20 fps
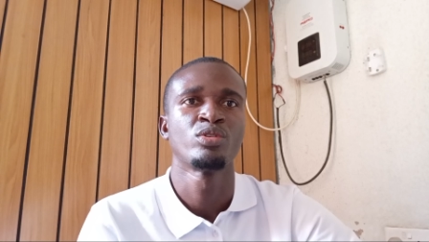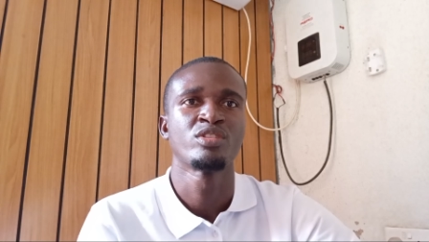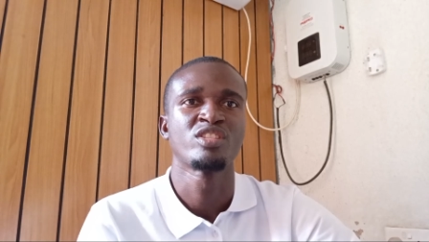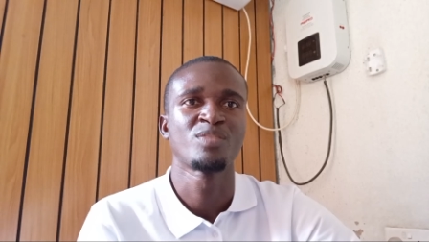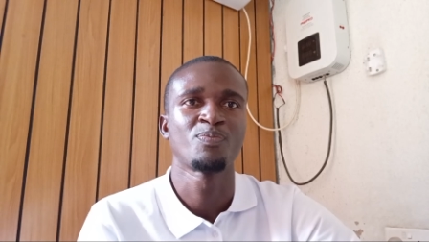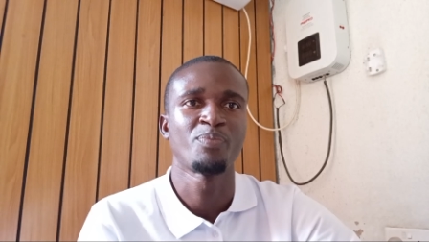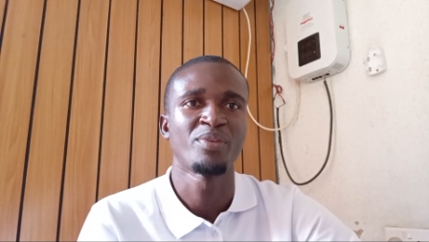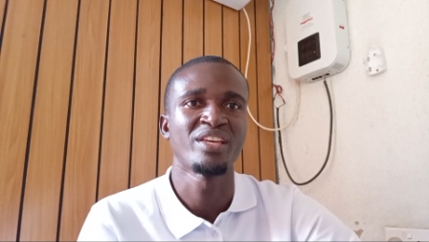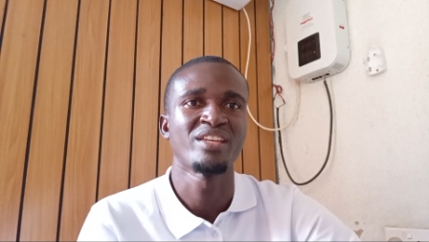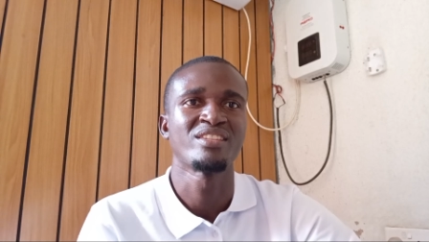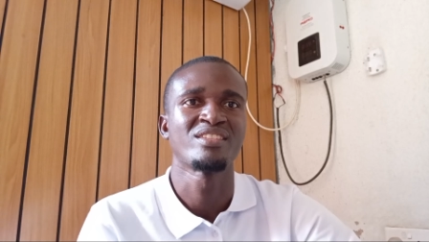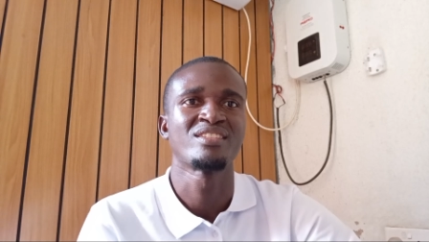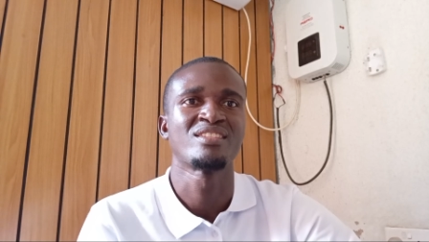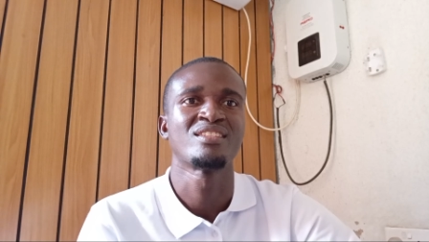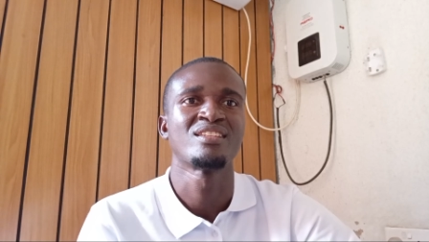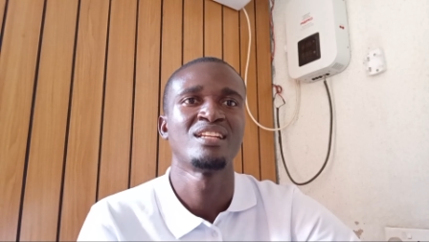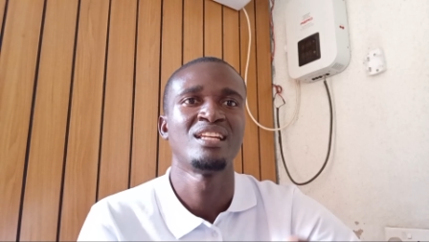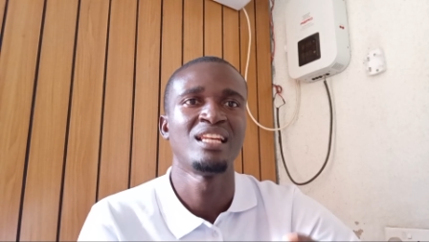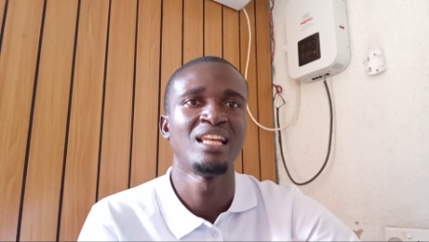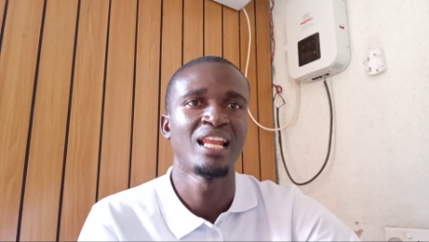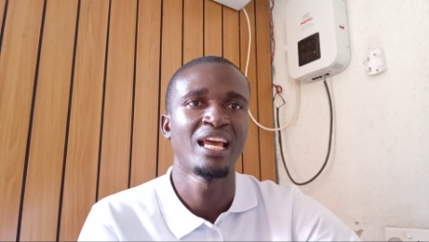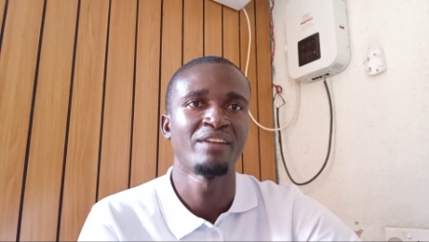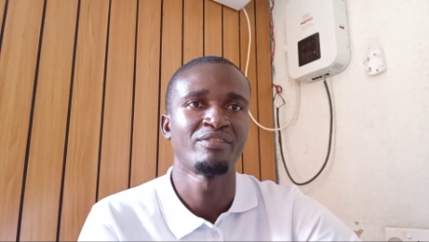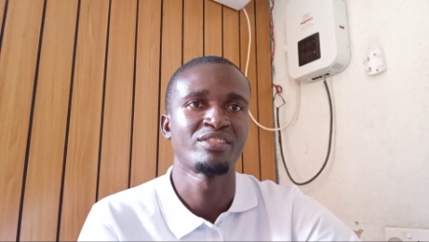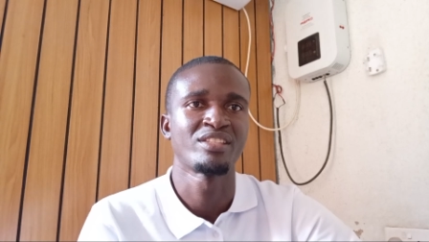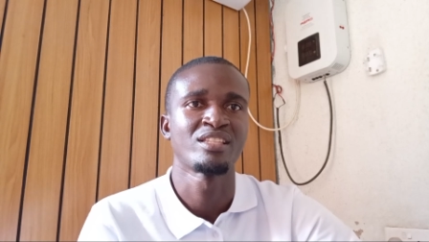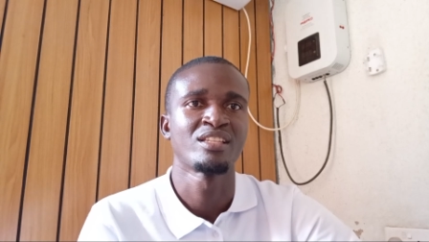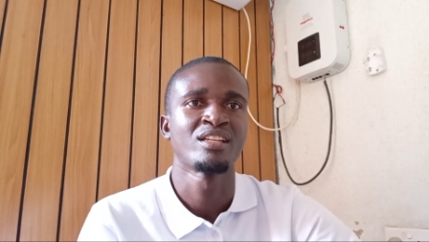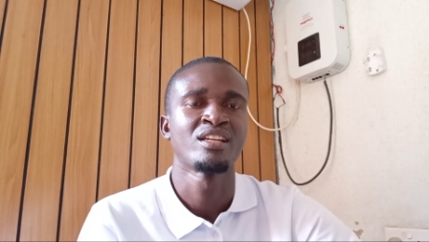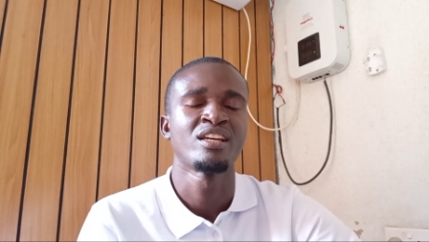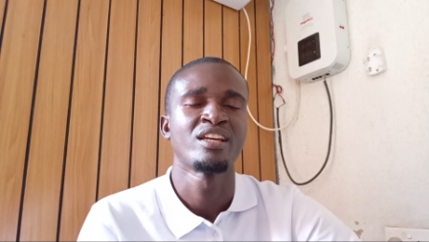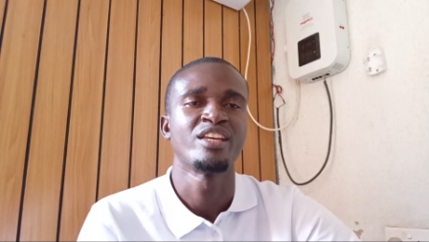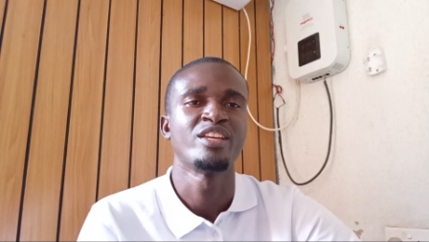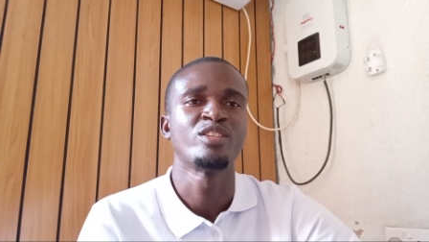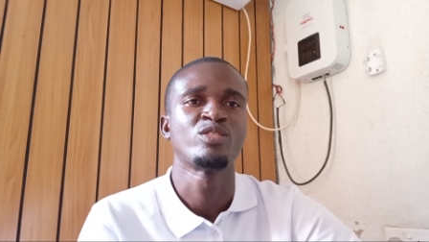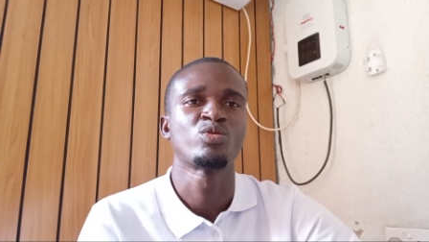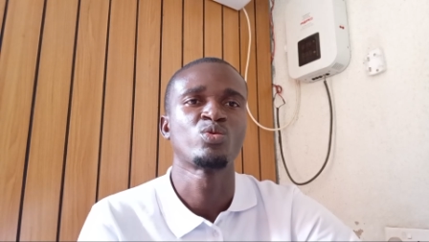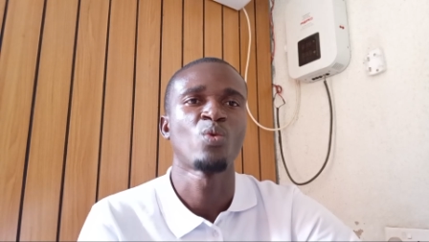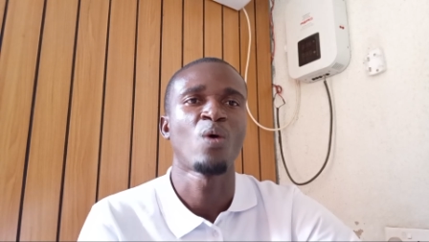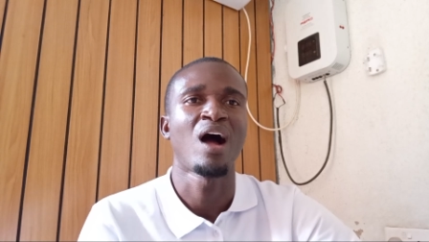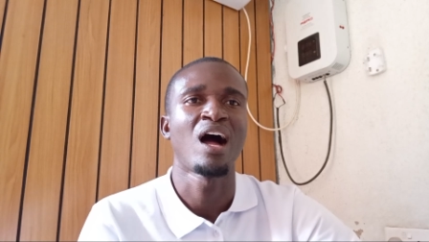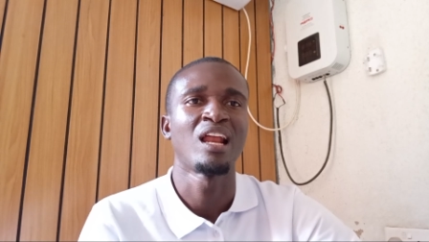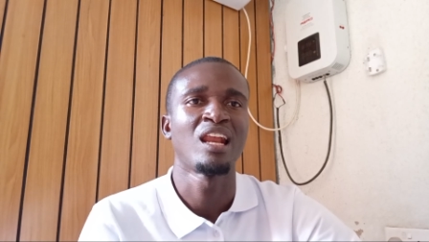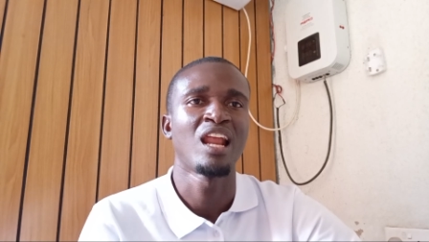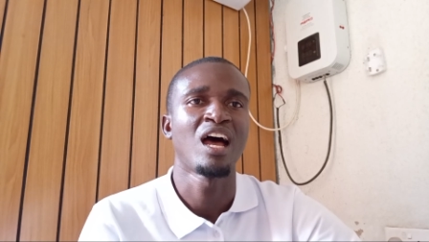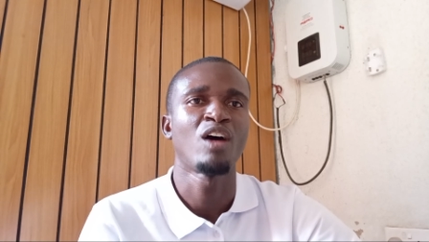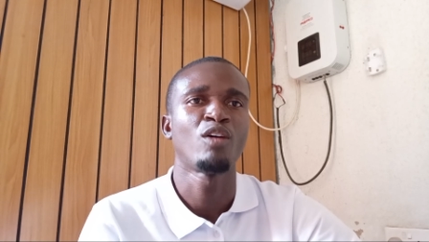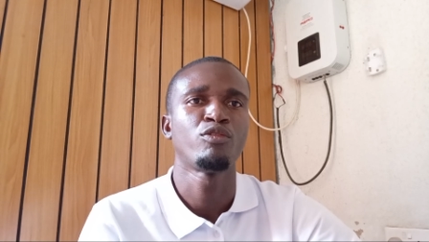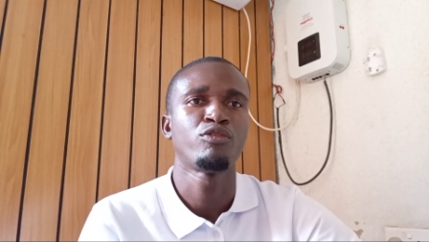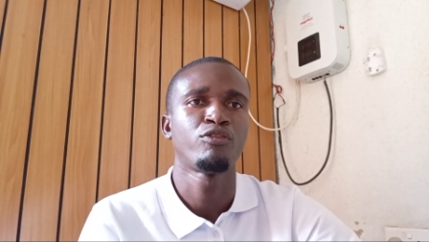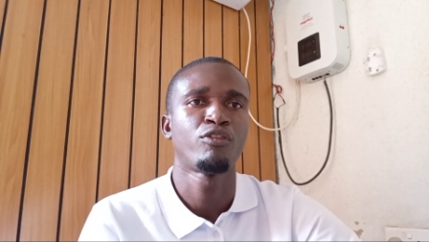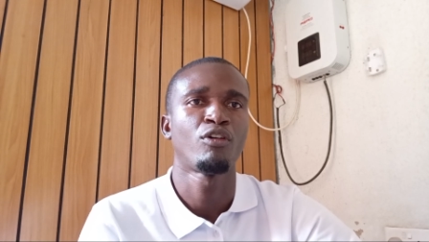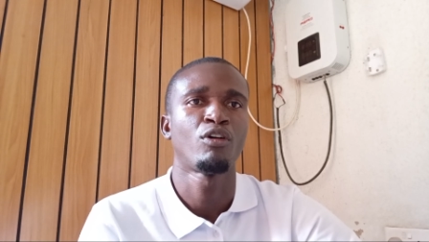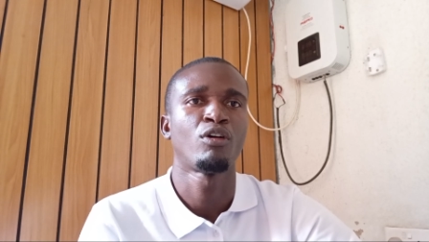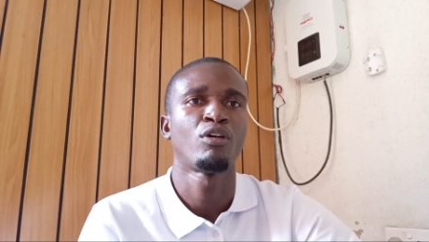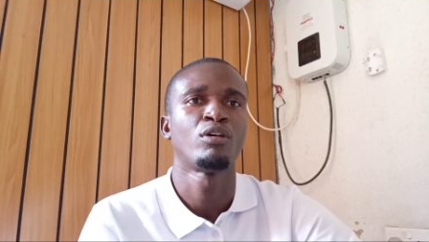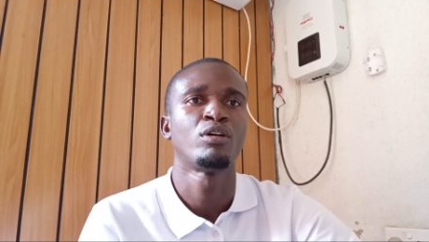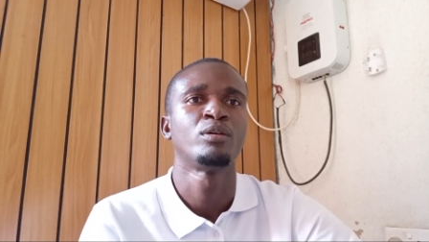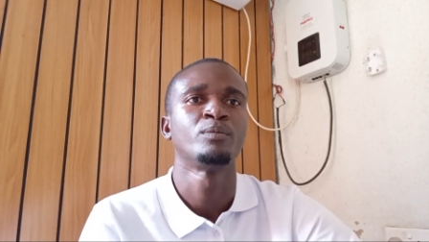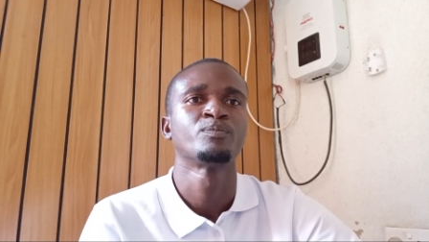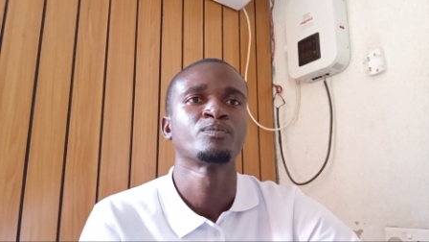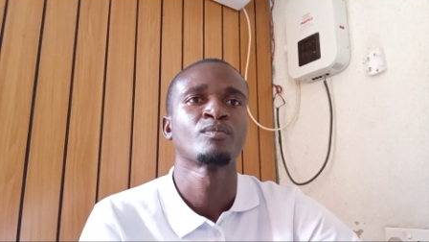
space left is to allow for